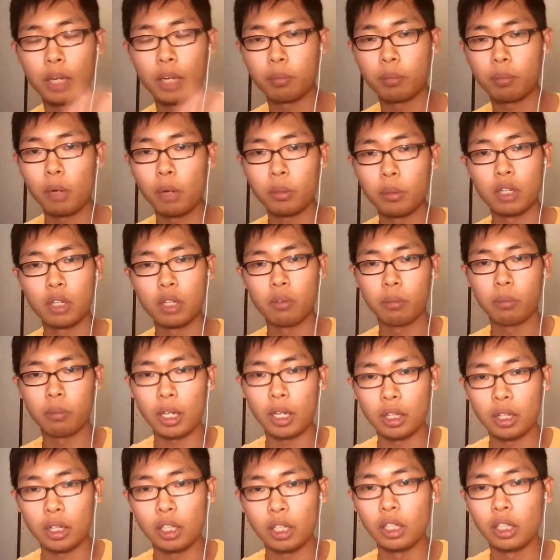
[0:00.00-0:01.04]
him, like probably
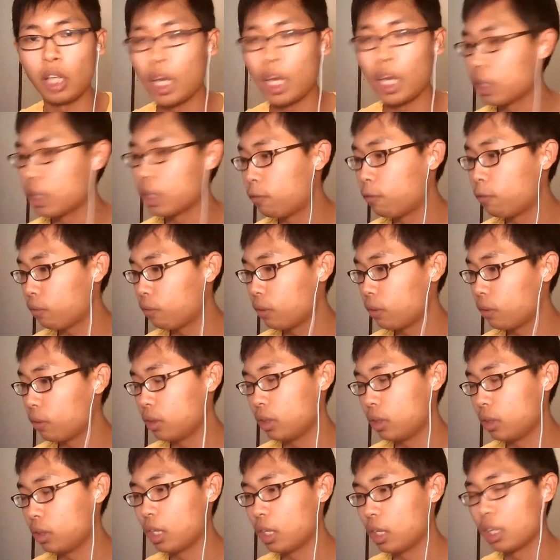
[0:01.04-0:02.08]
give him like
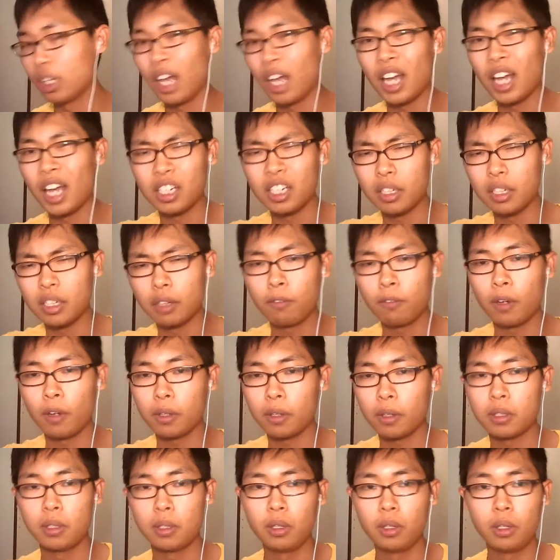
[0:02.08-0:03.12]
the gliding
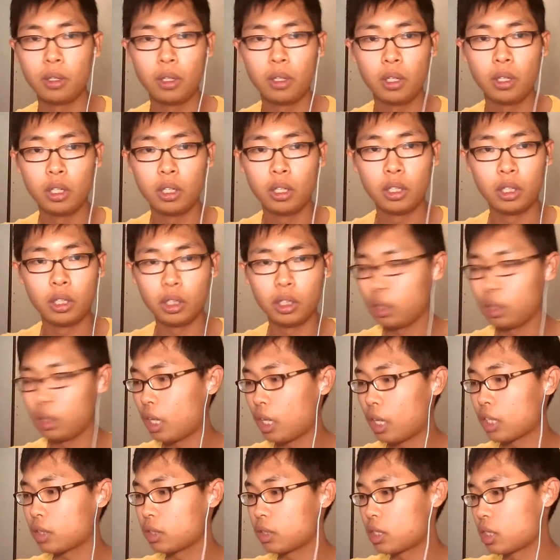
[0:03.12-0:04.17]
effect.
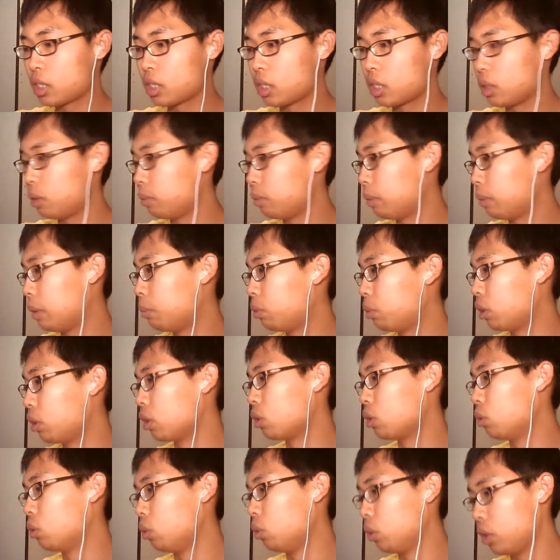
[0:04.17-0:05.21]
That's gonna be
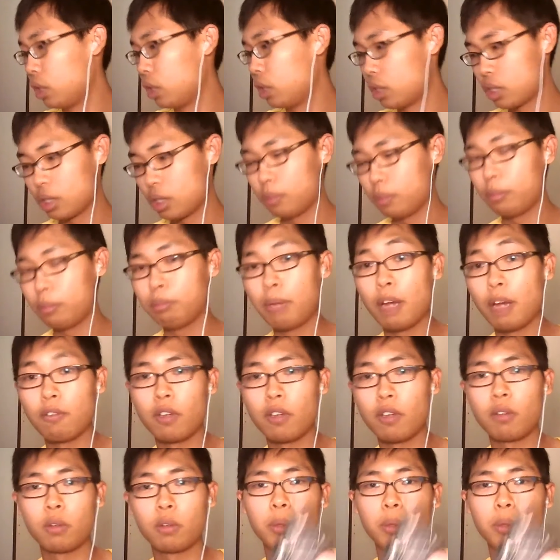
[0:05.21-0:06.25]
pretty cool. Here, my
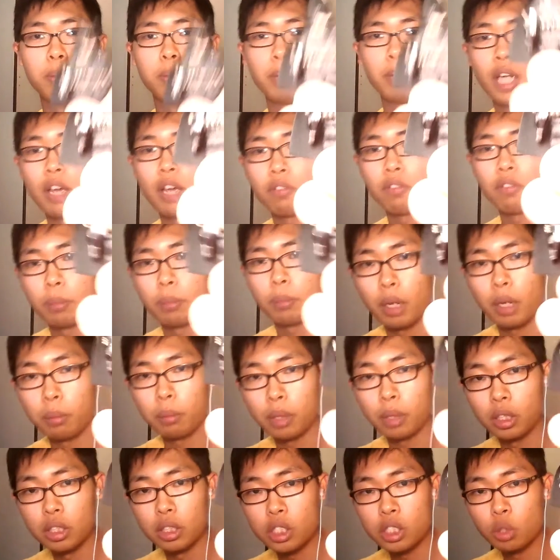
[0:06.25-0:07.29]
favorite one, Ben Affleck
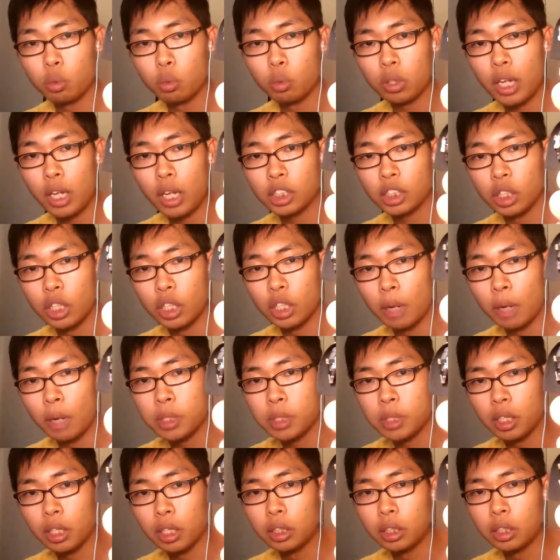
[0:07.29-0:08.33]
Batman. This is the one I actually
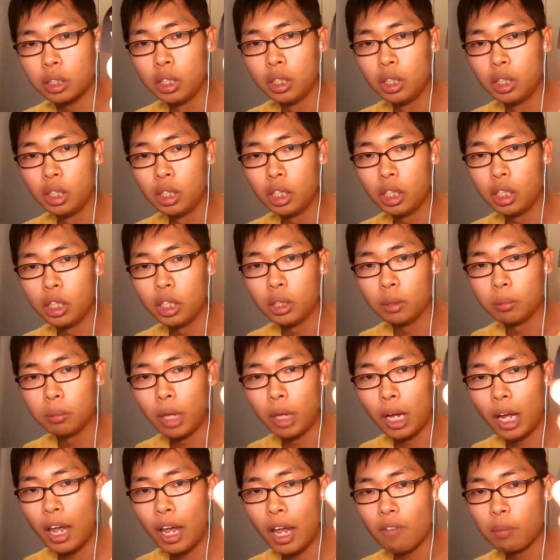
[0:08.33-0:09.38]
updated.
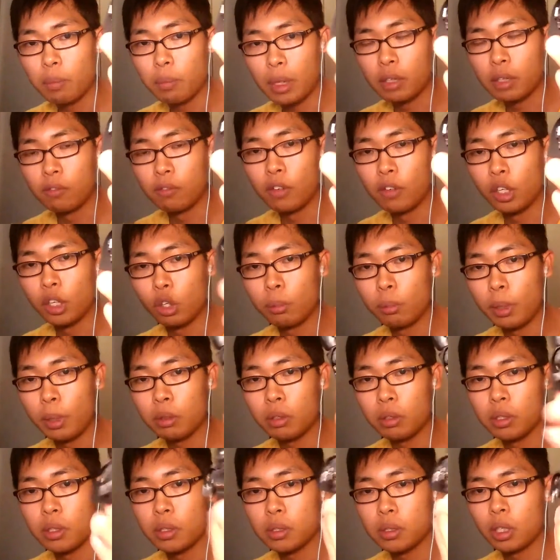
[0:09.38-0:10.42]
I haven't made a video
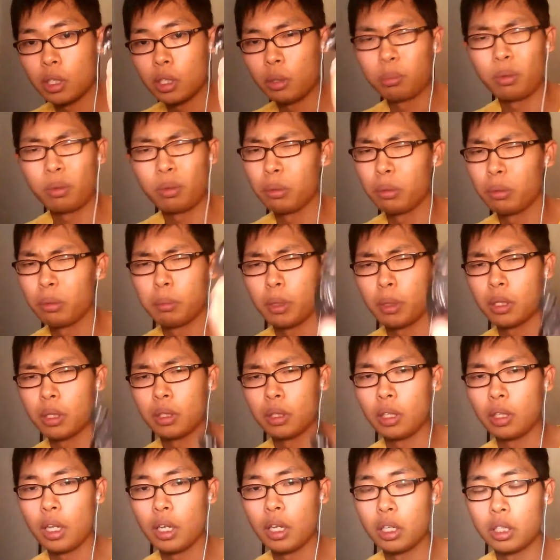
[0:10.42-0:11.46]
about this. I'll probably make it
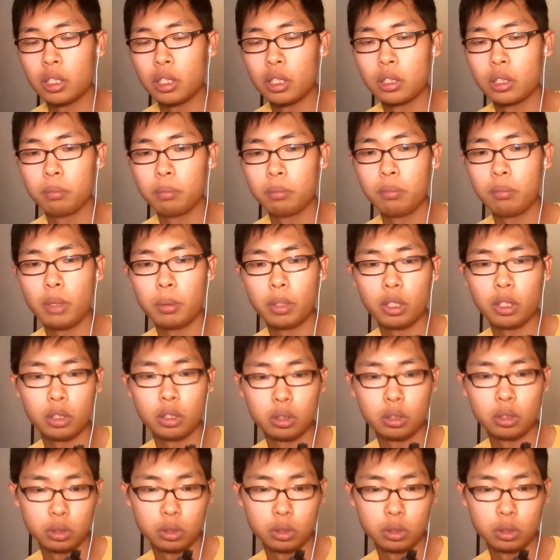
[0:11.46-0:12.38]
later, maybe